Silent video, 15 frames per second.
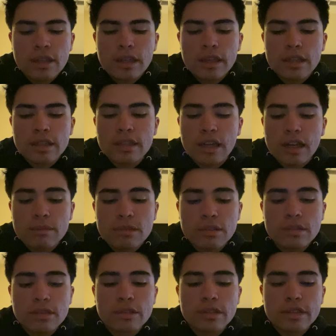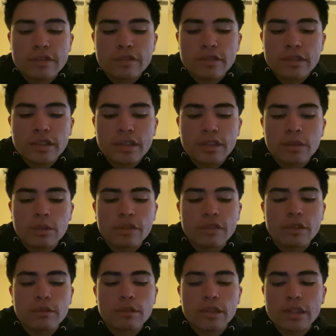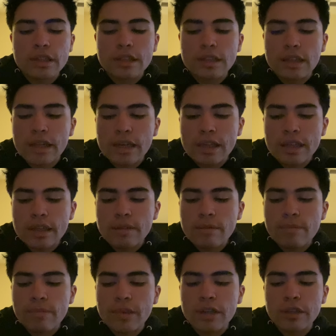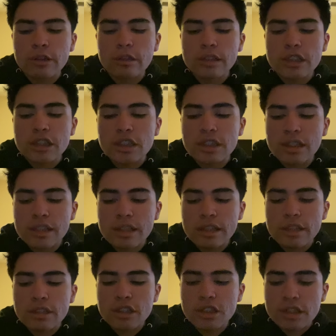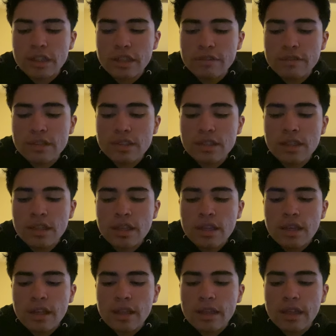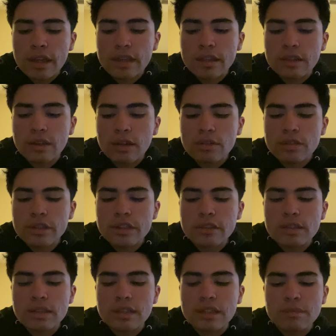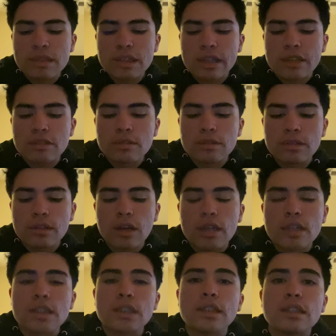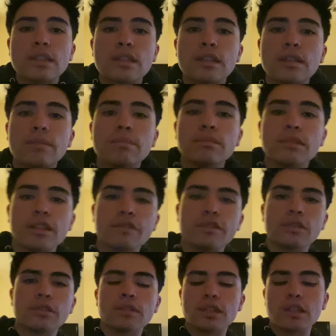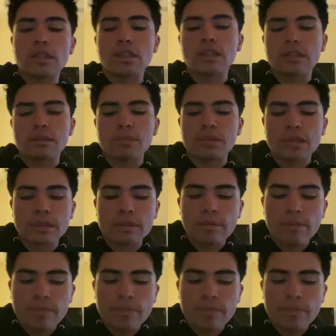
and the time zones are different, or if you're working late and early shifts that can alter your sleep schedule, causing some difficulty sleeping.